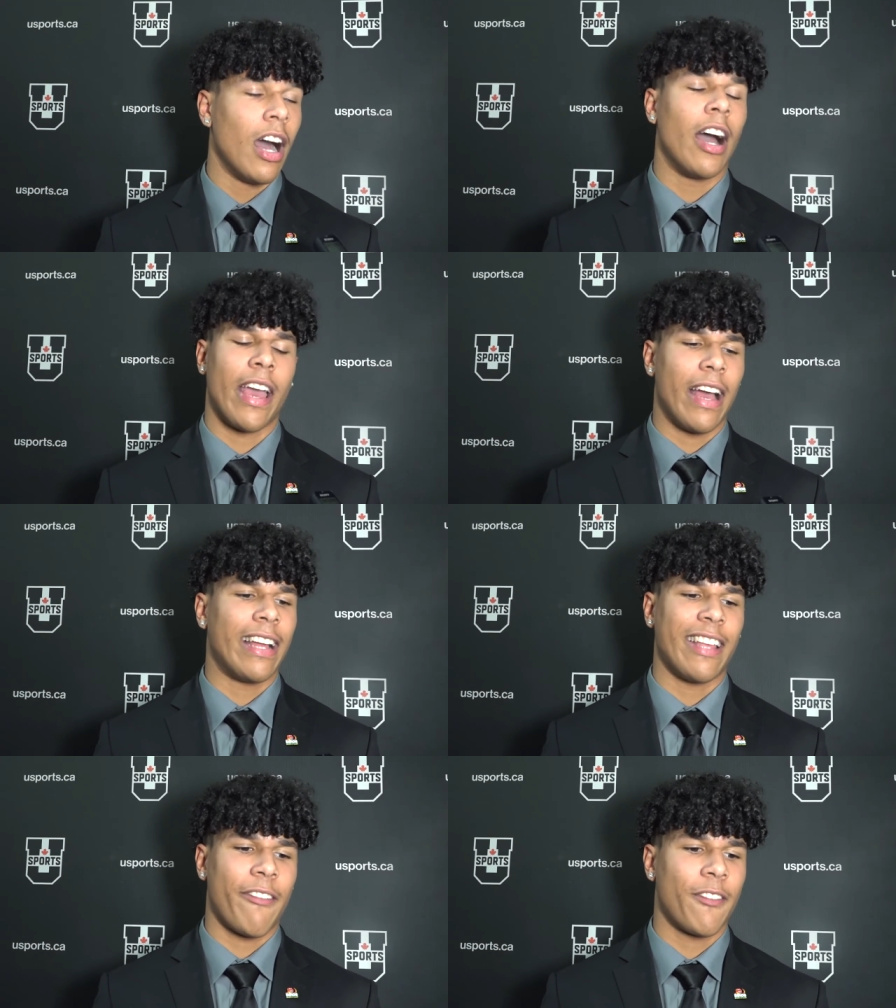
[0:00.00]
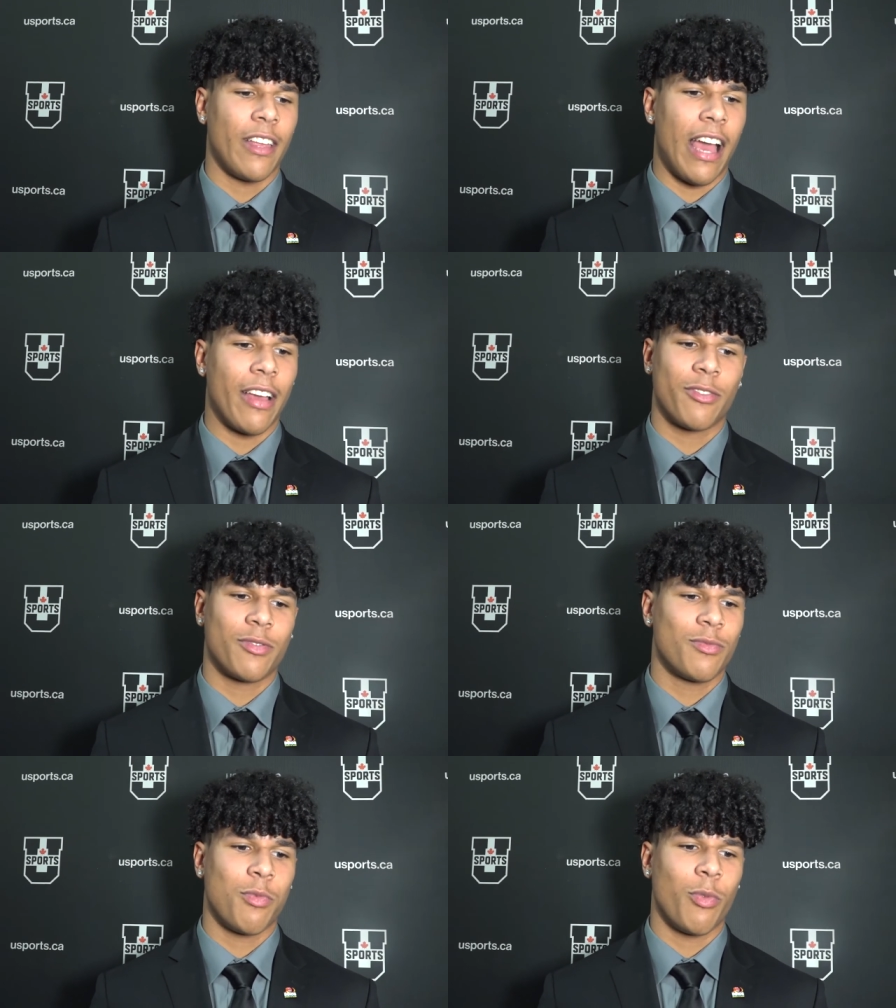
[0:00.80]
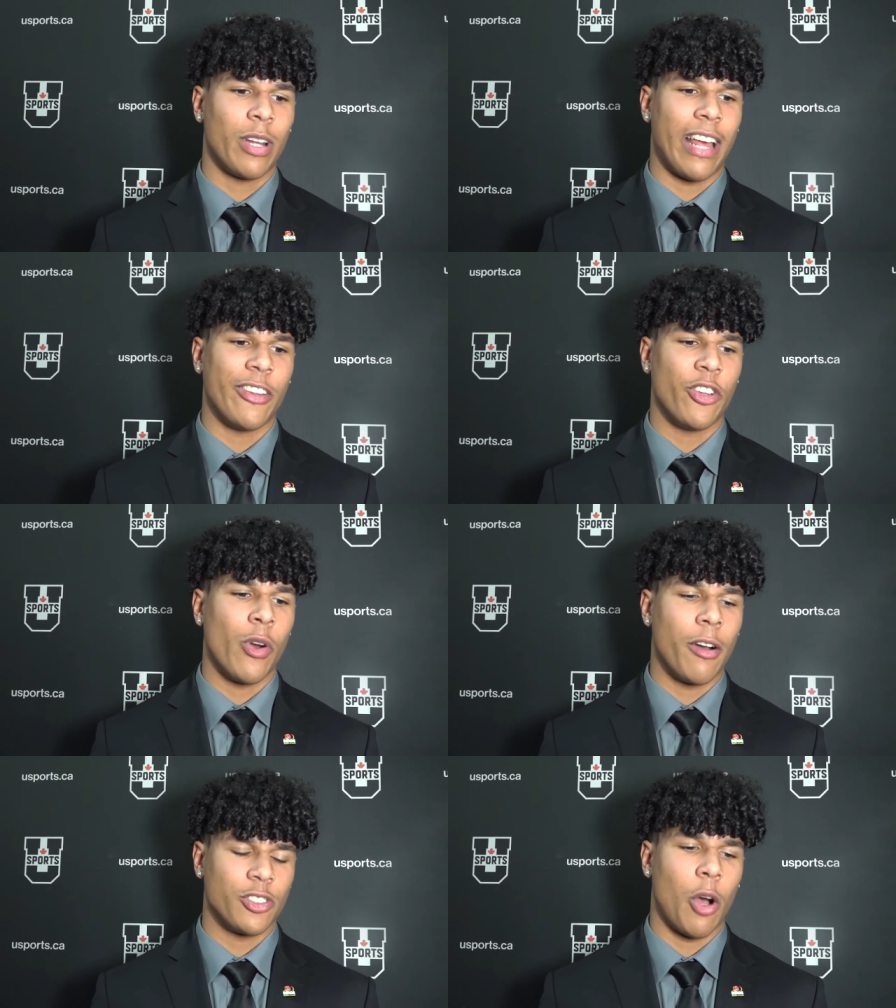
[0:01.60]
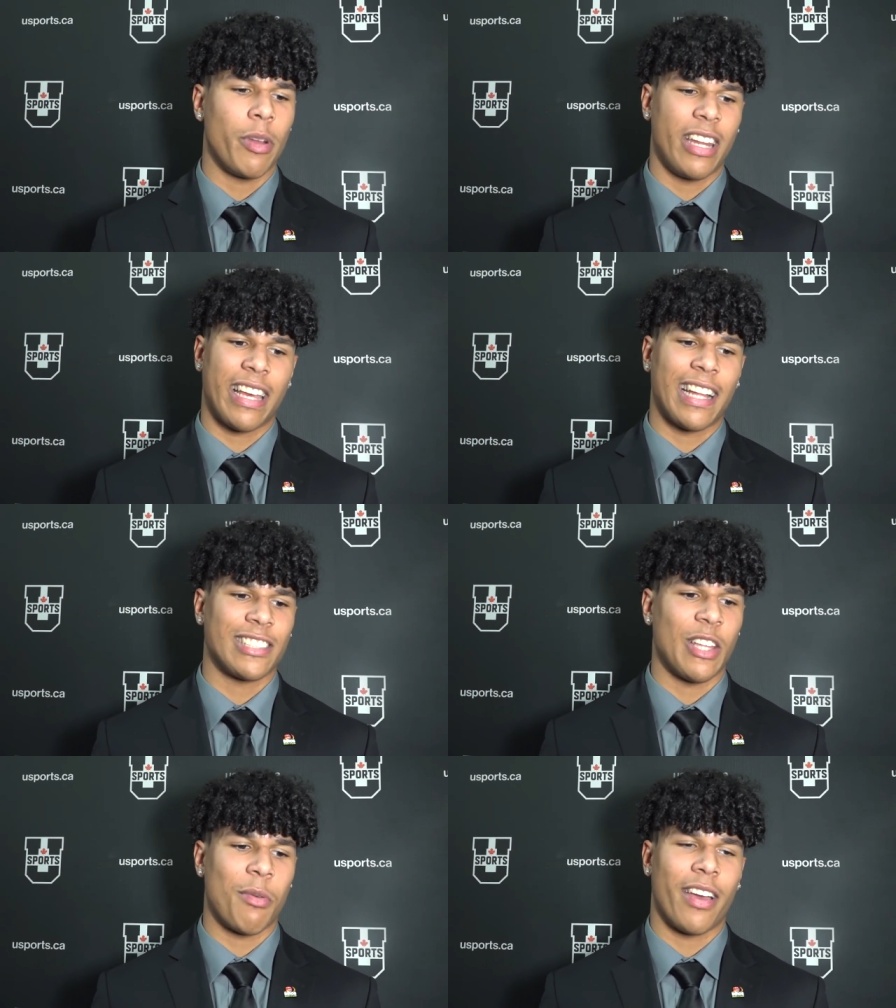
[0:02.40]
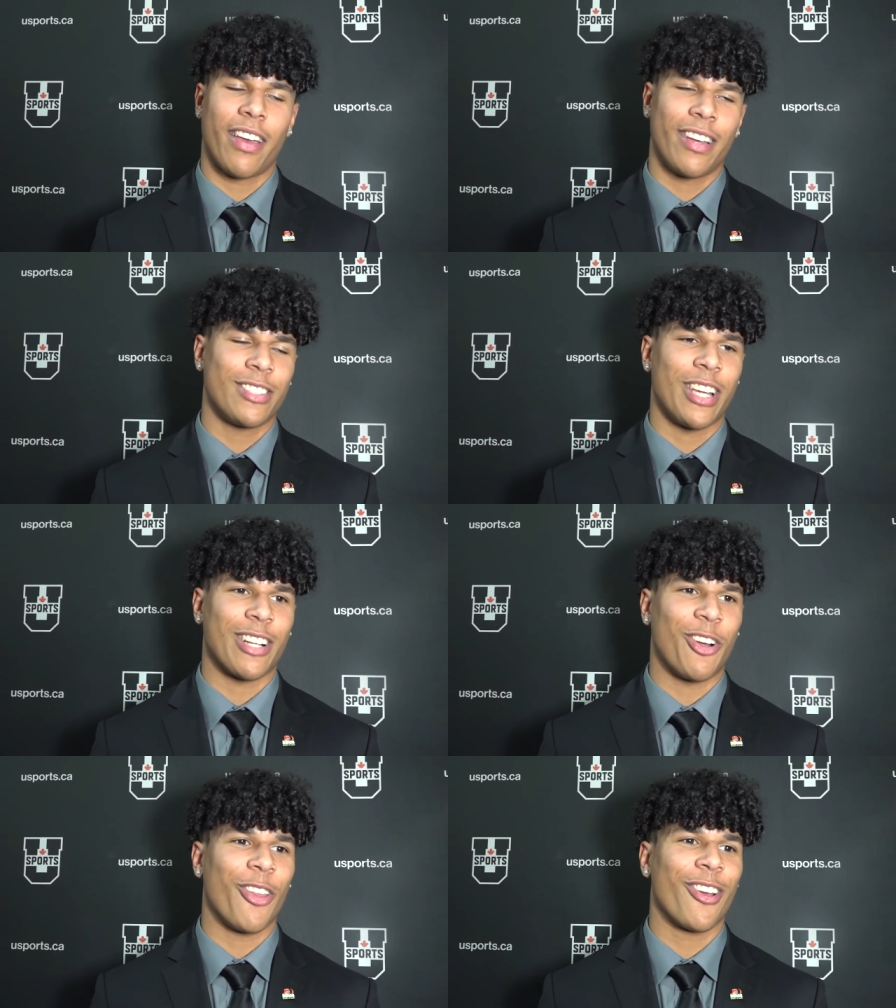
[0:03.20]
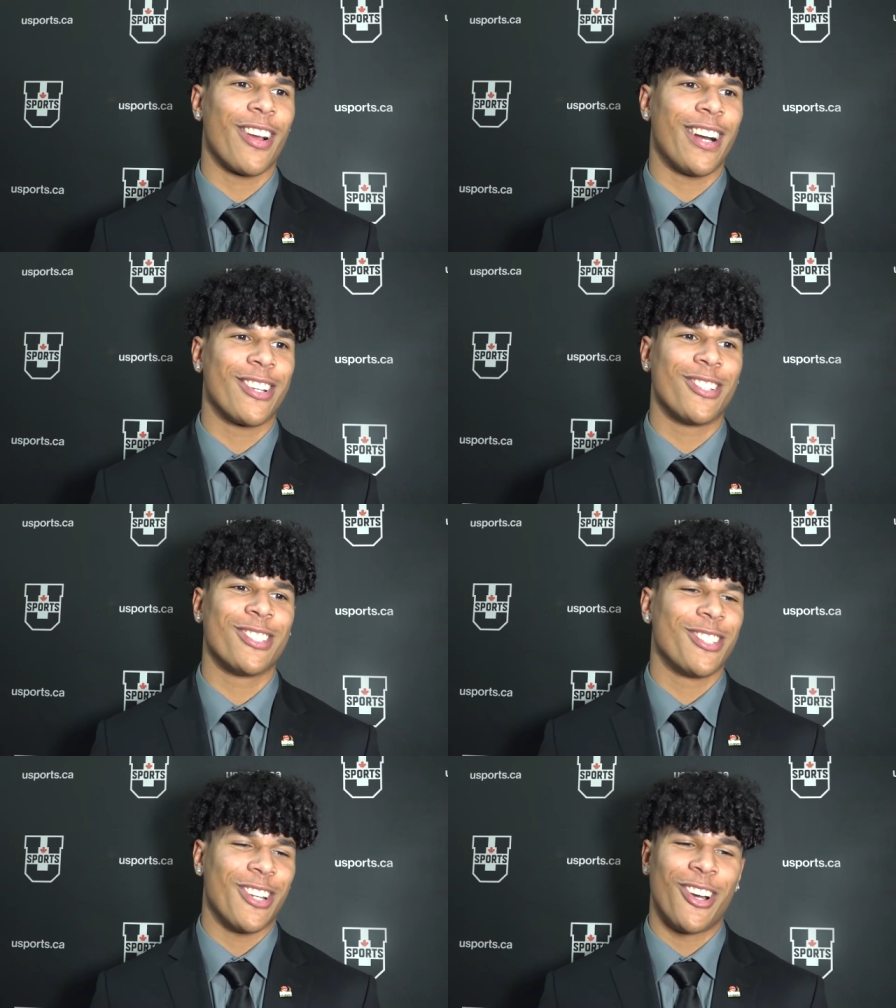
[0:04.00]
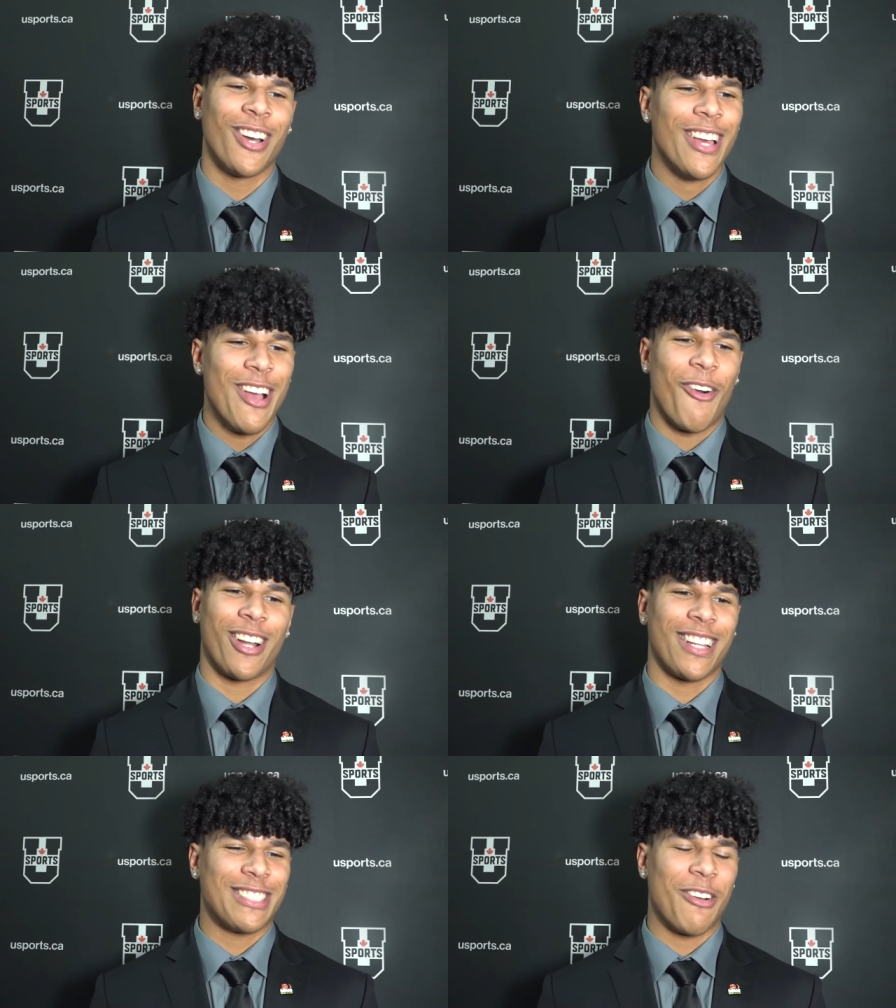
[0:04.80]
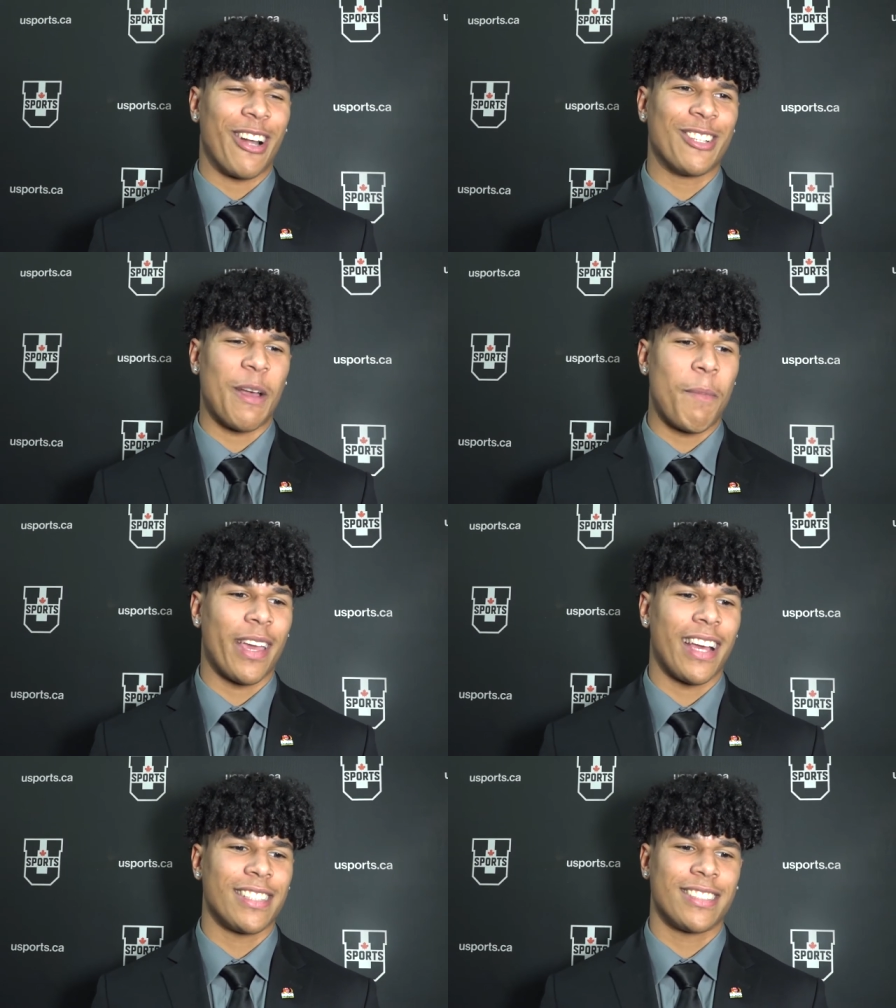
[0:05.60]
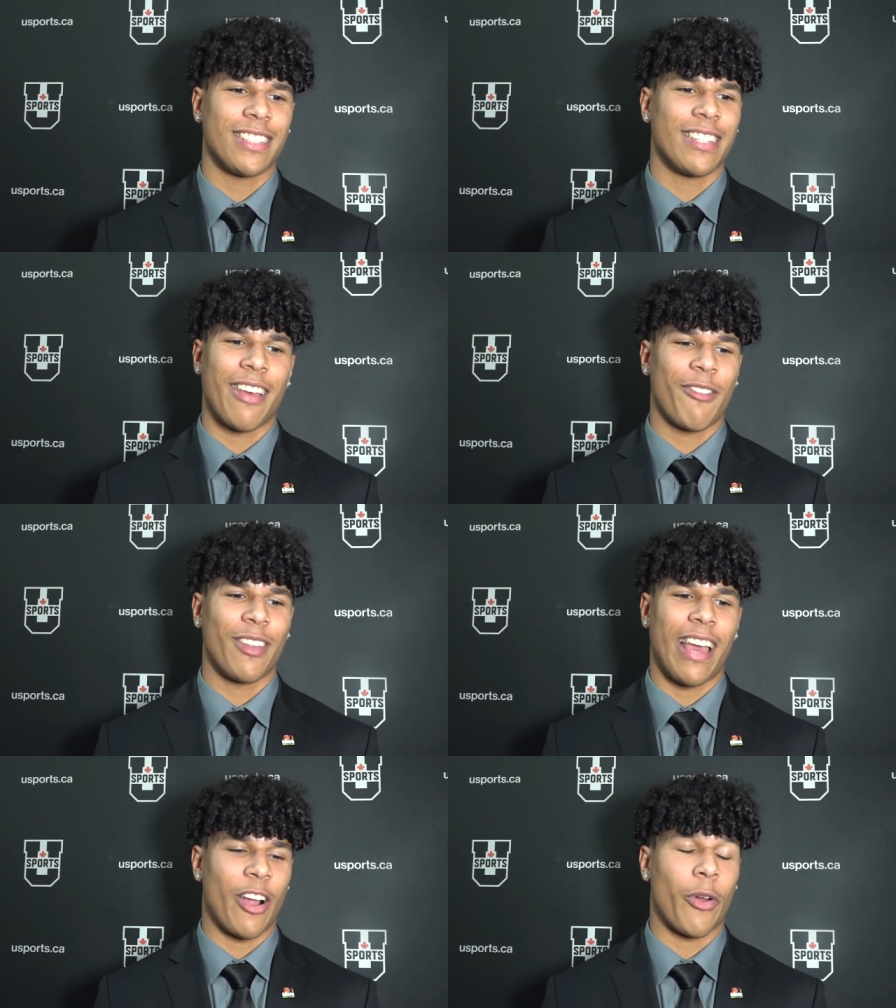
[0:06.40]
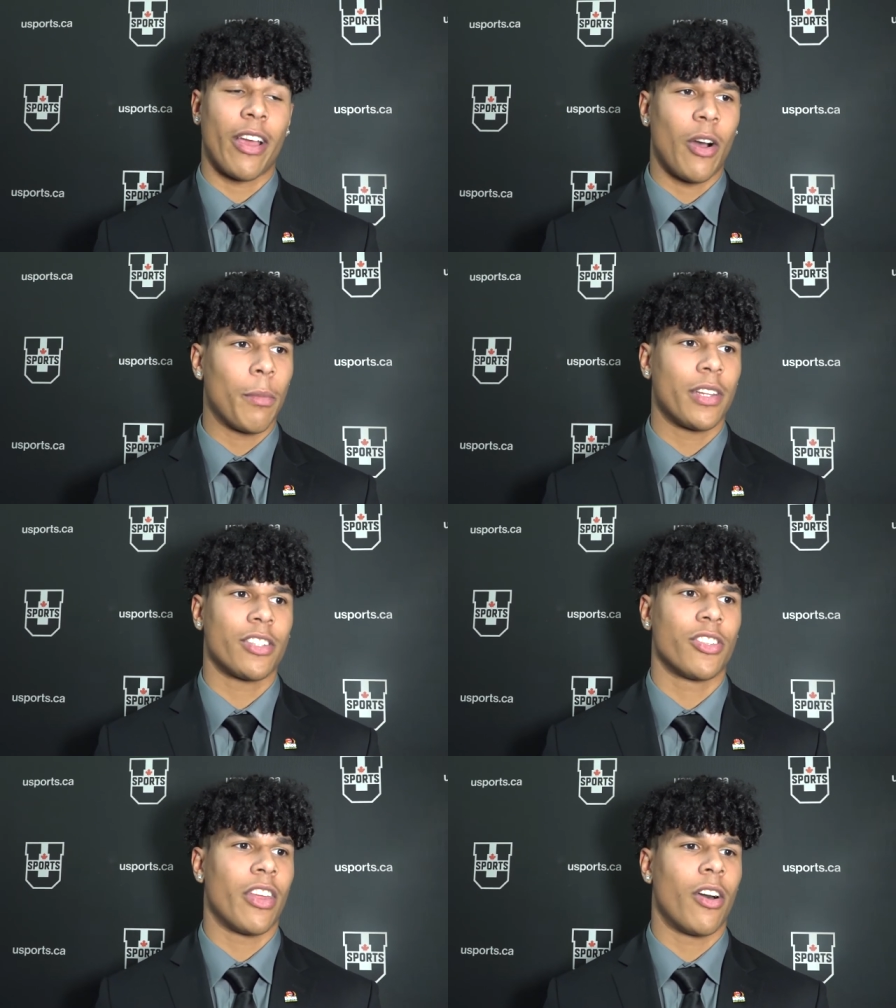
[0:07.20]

Oh yeah, I definitely when I knew I was nominated against them, I checked all their huddles, you know, wanted to see what I was up against, and definitely had great competition.